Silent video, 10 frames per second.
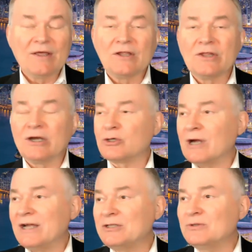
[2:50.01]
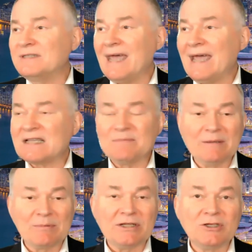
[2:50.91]
They're trying to tax
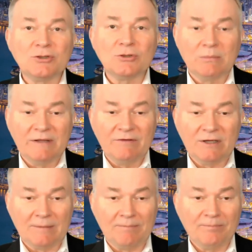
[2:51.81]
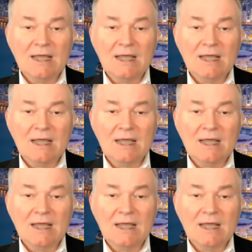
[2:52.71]
people into oblivion.